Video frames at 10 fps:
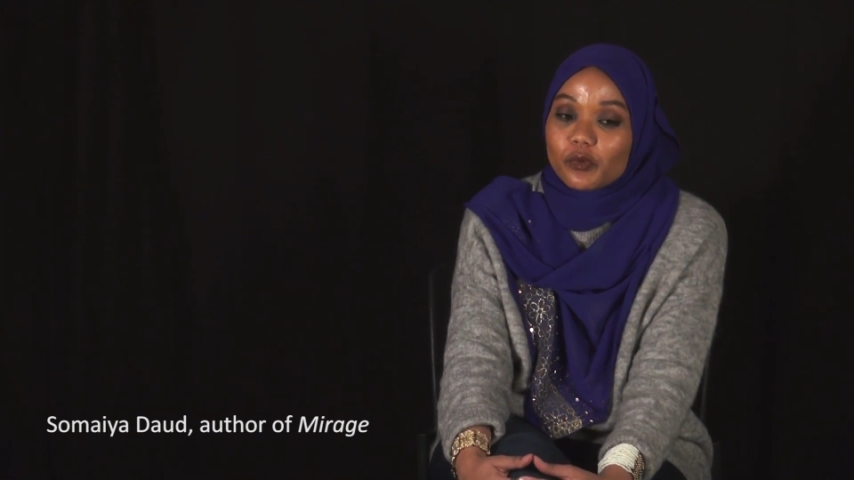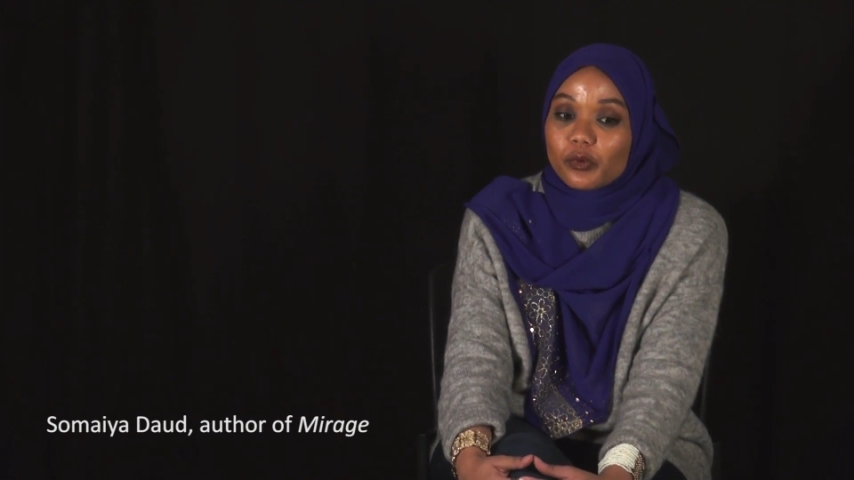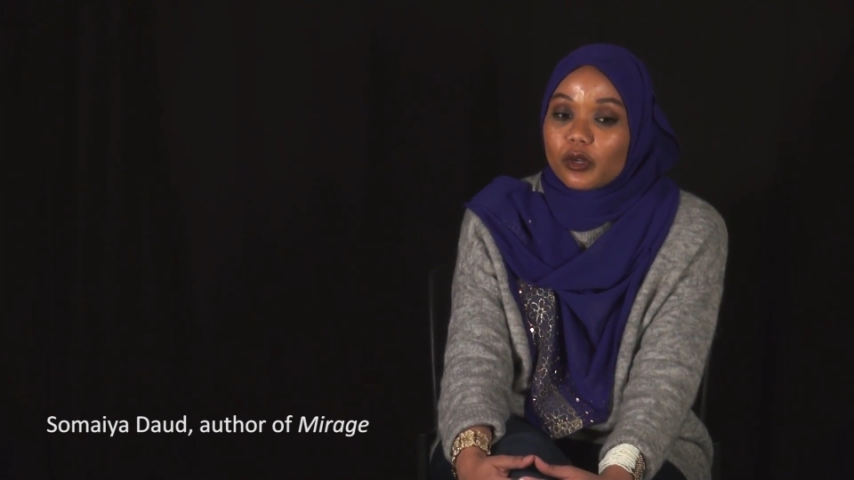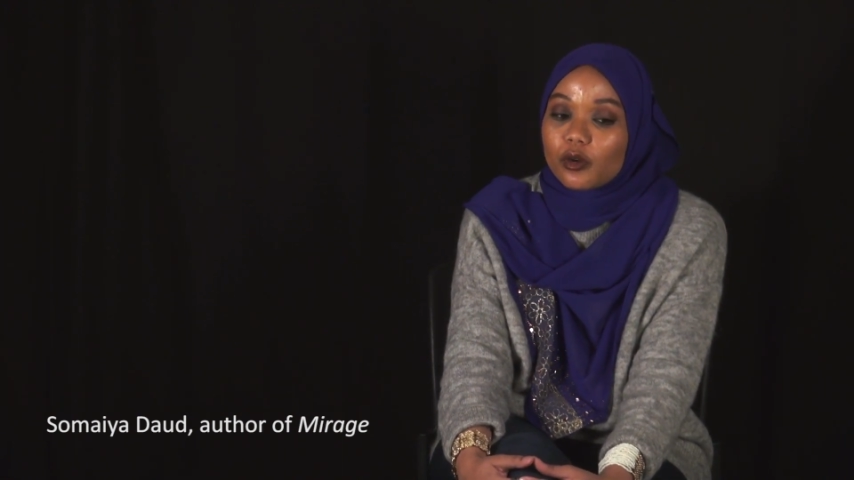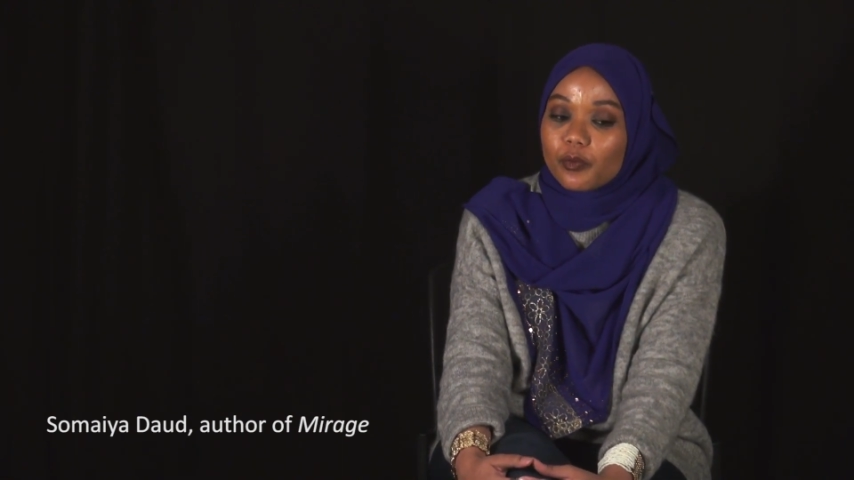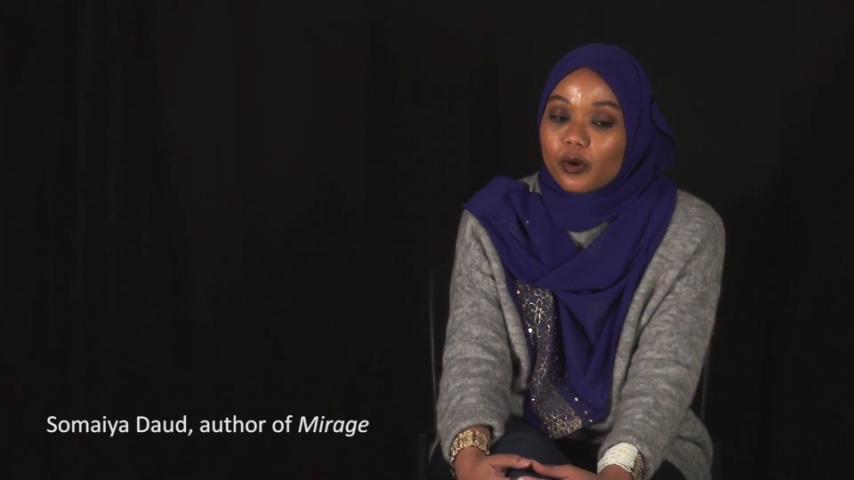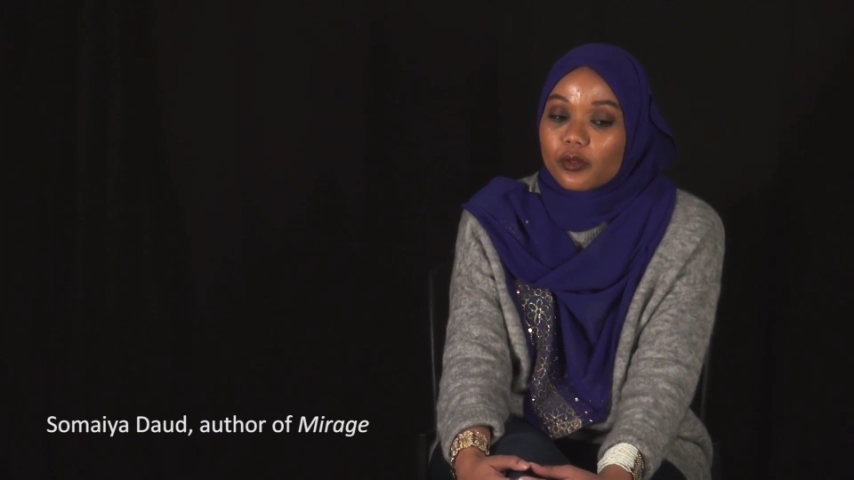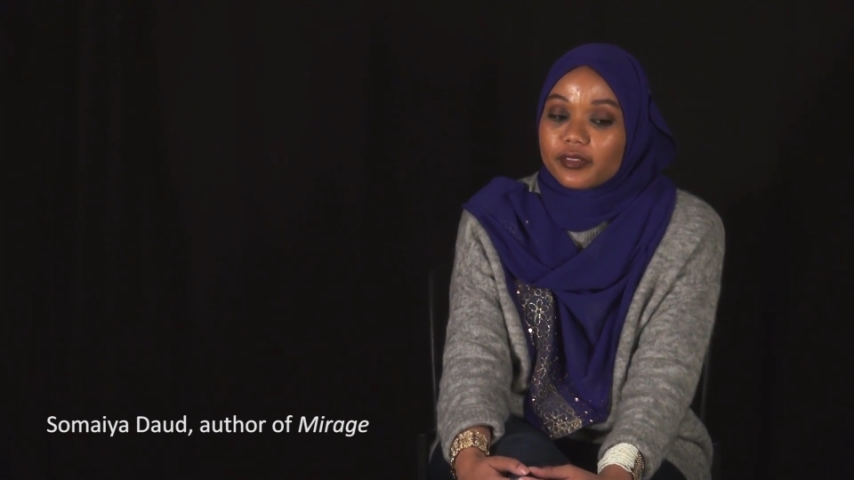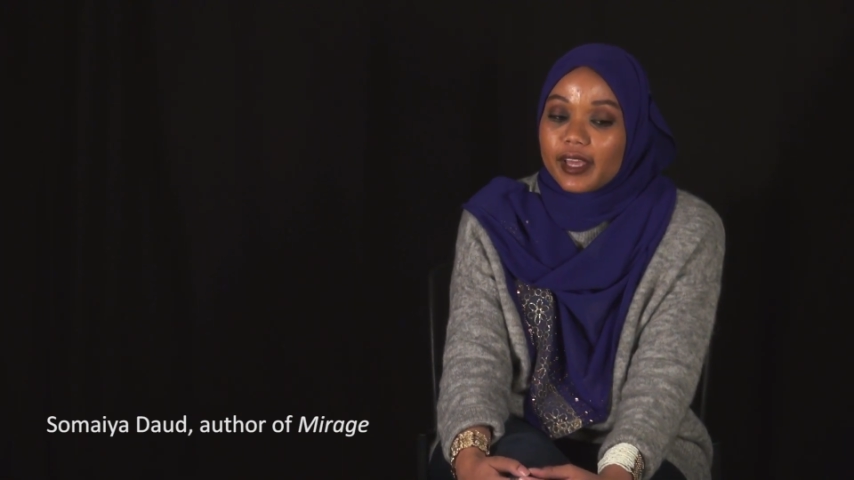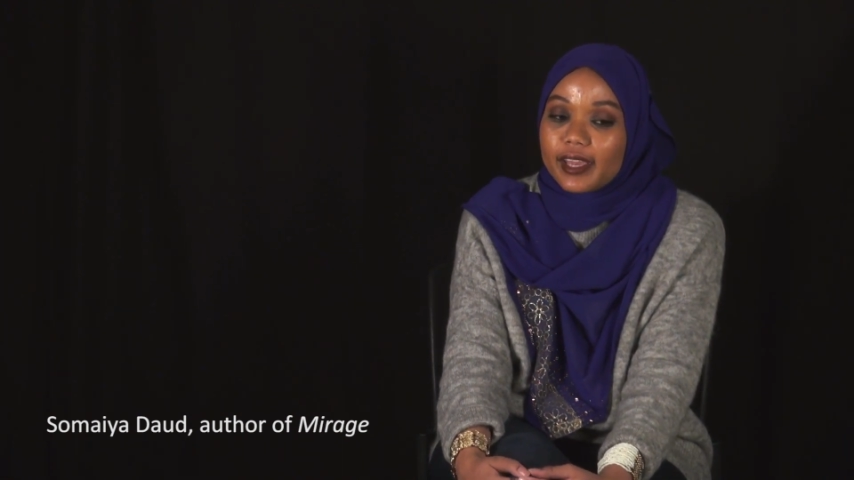where we were
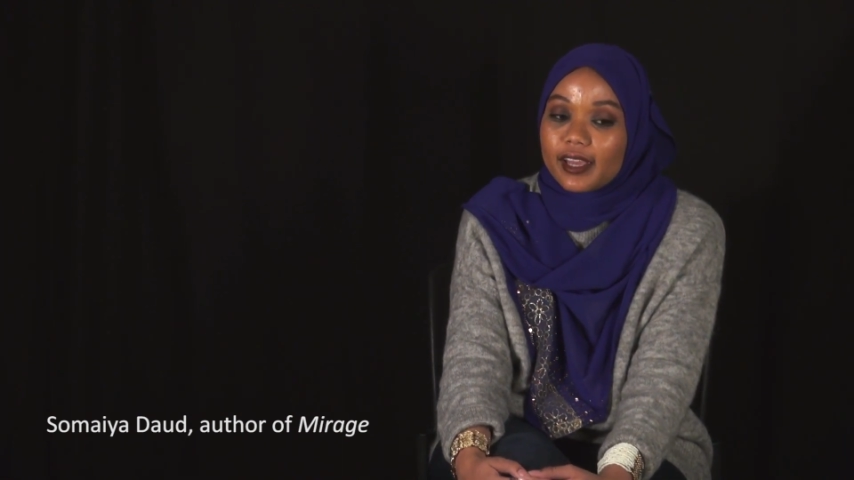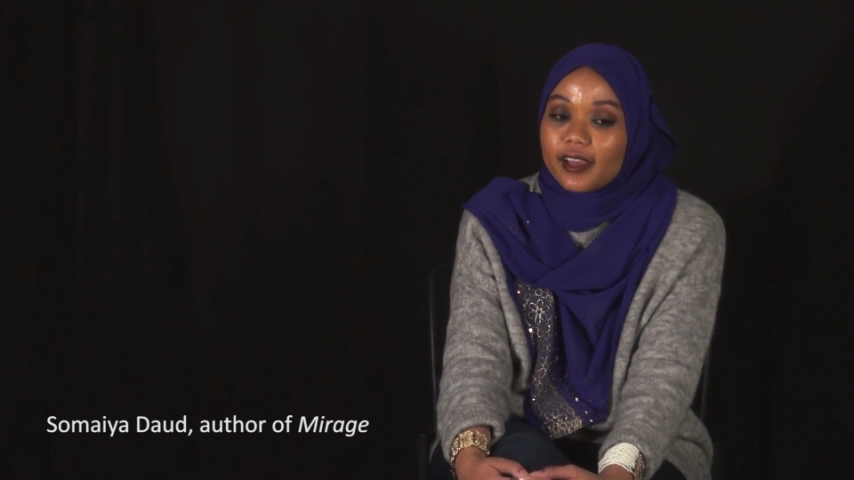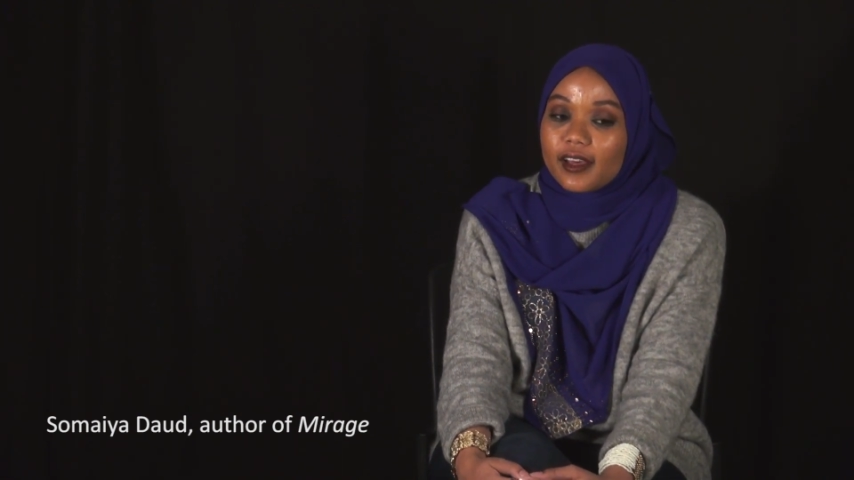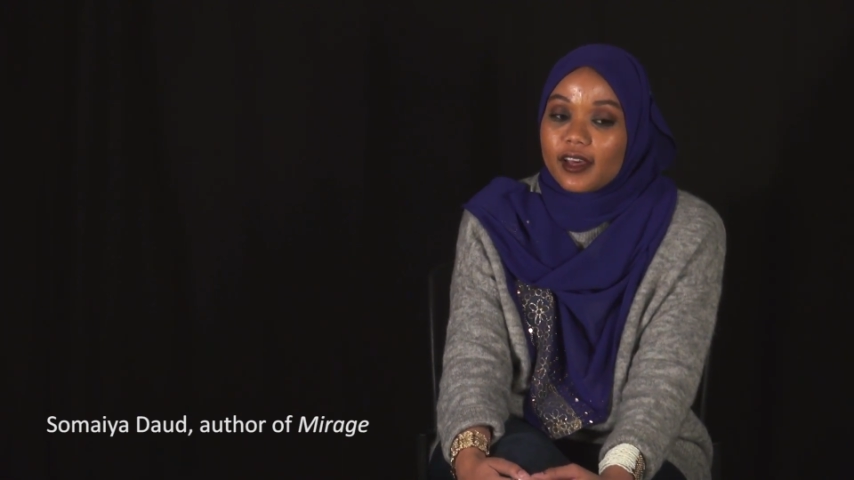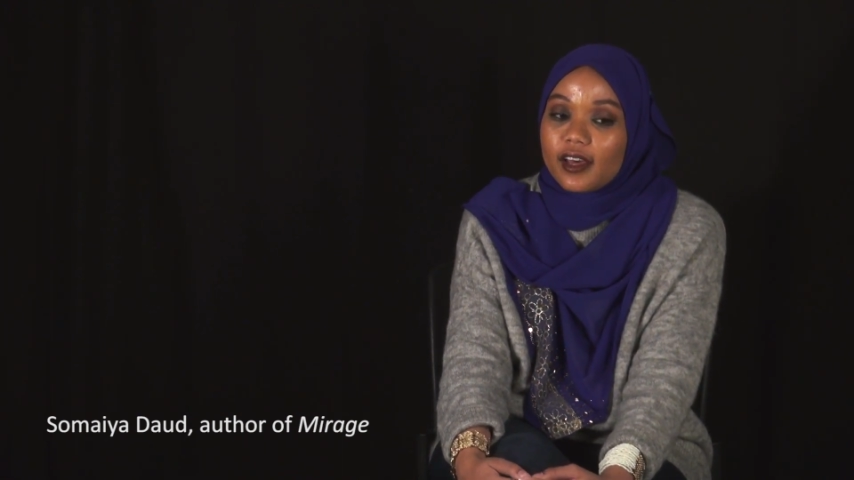both like,